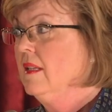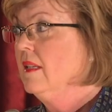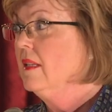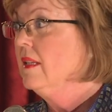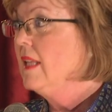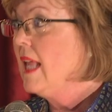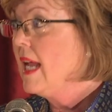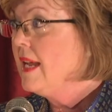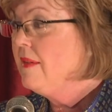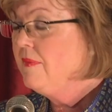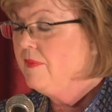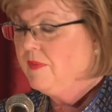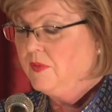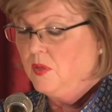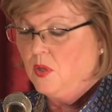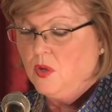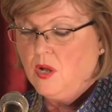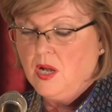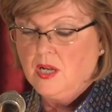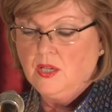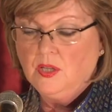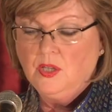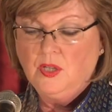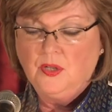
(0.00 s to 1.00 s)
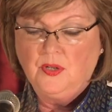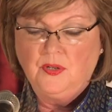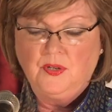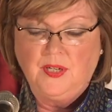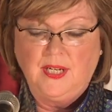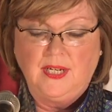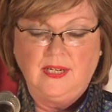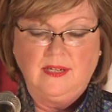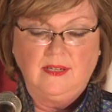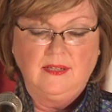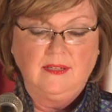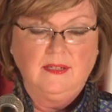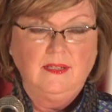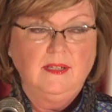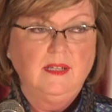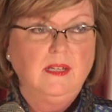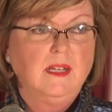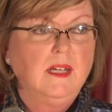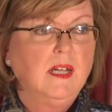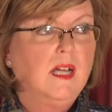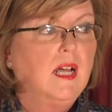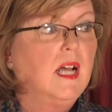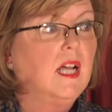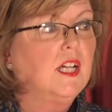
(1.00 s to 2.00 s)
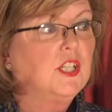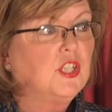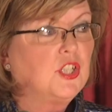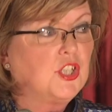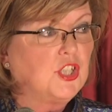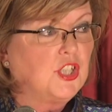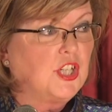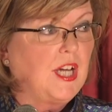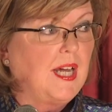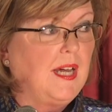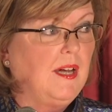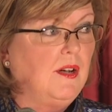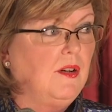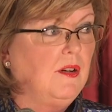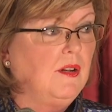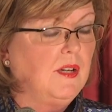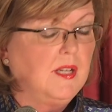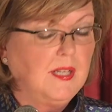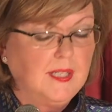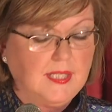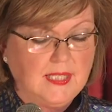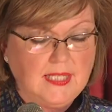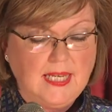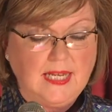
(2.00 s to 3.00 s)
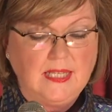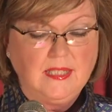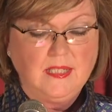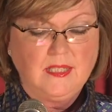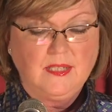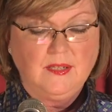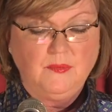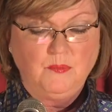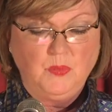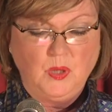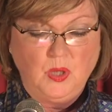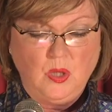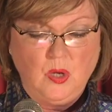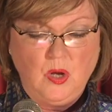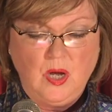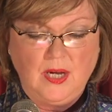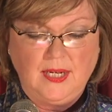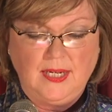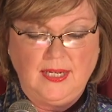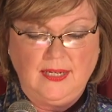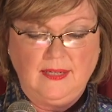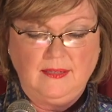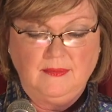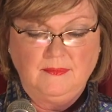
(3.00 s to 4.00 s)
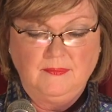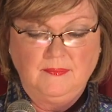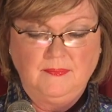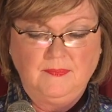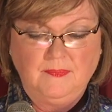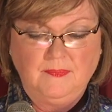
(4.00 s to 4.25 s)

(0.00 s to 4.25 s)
lifelong learning, a shared sense of belonging.